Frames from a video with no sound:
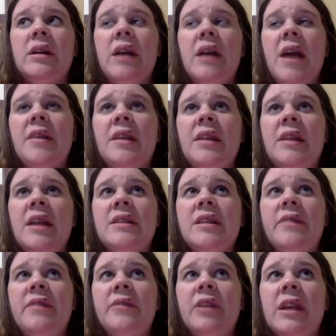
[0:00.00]
Yeah, I think that's
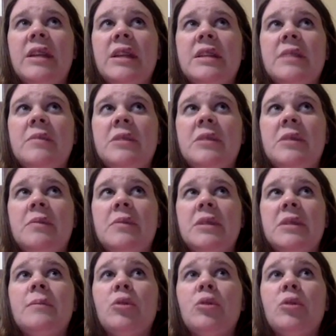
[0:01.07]
it for like symptoms.